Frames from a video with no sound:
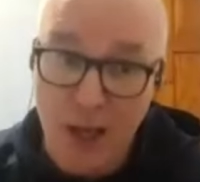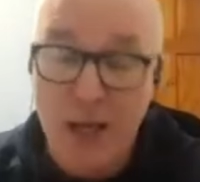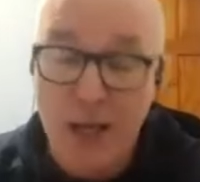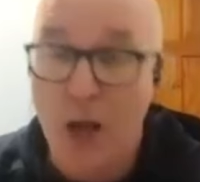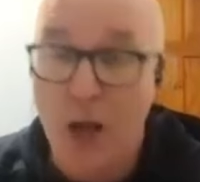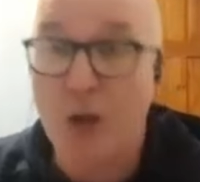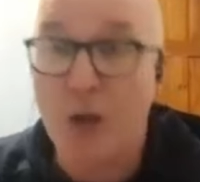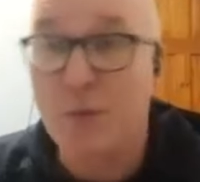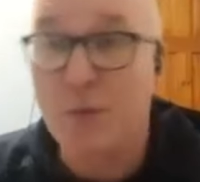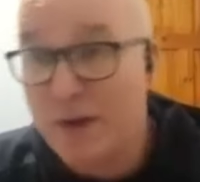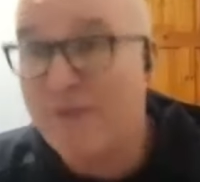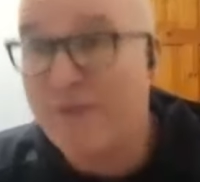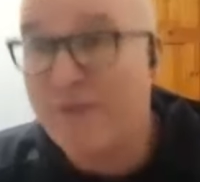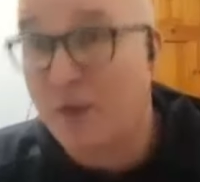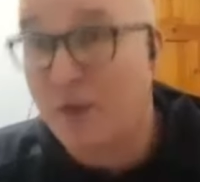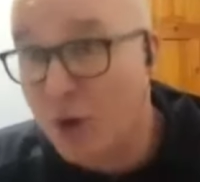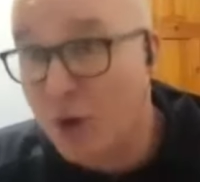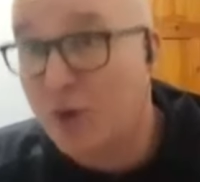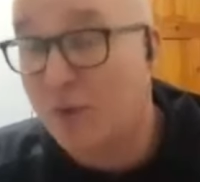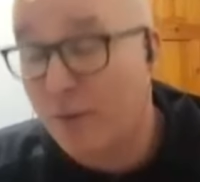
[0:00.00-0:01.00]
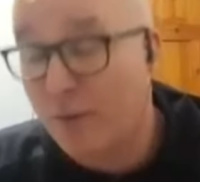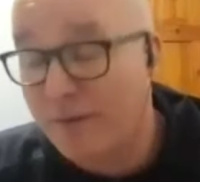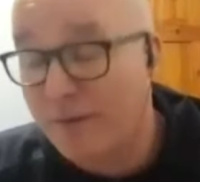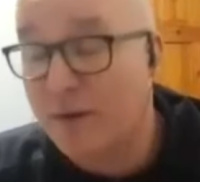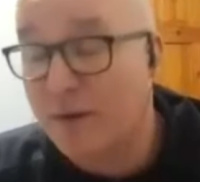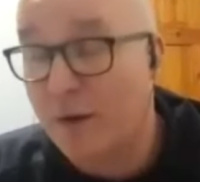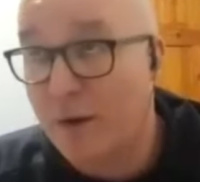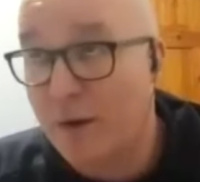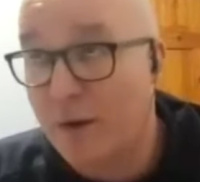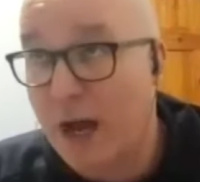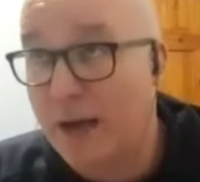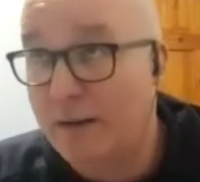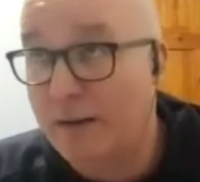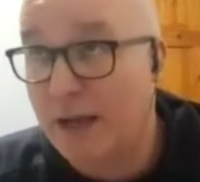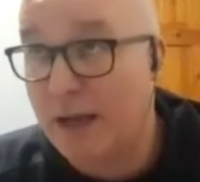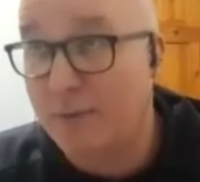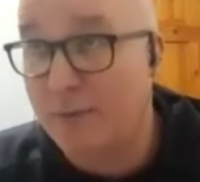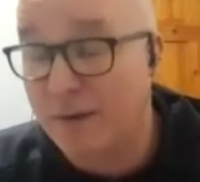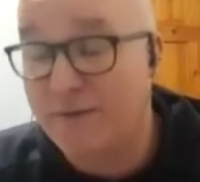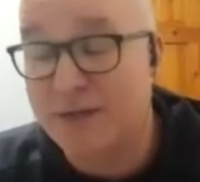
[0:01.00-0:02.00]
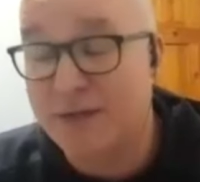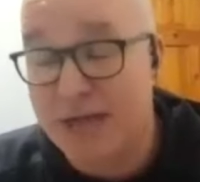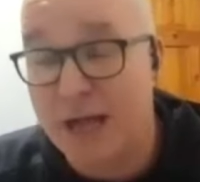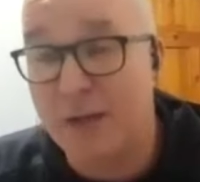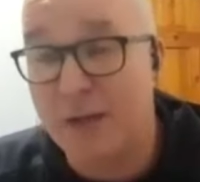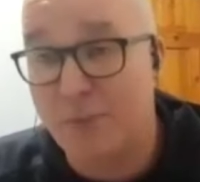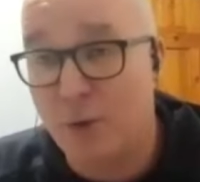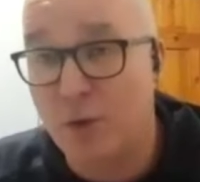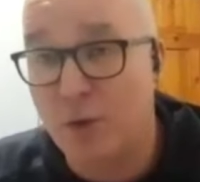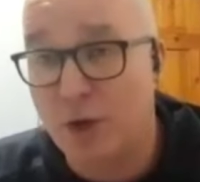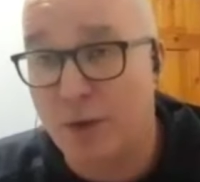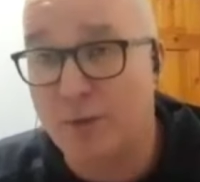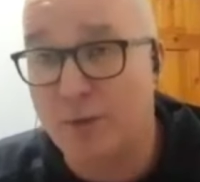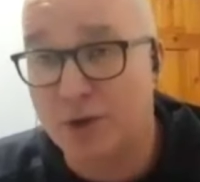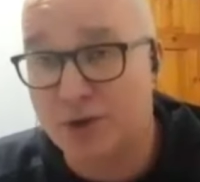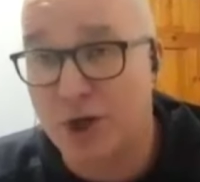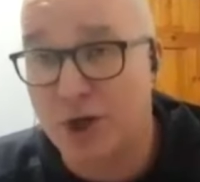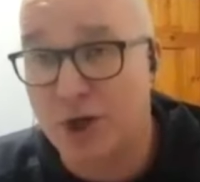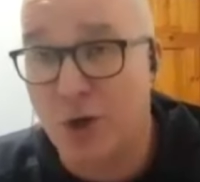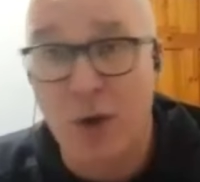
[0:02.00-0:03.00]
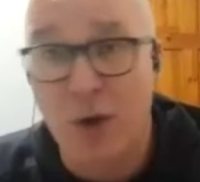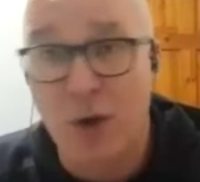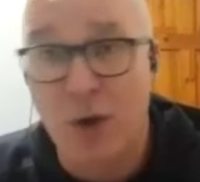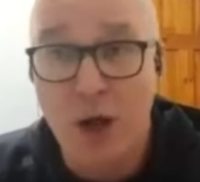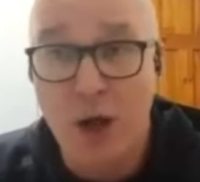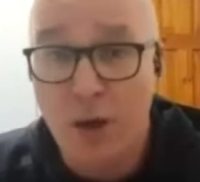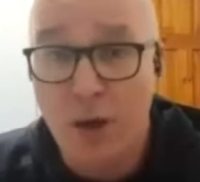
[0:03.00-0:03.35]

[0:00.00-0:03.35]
Uh, we have another. We I, like we have a talent pool coming through.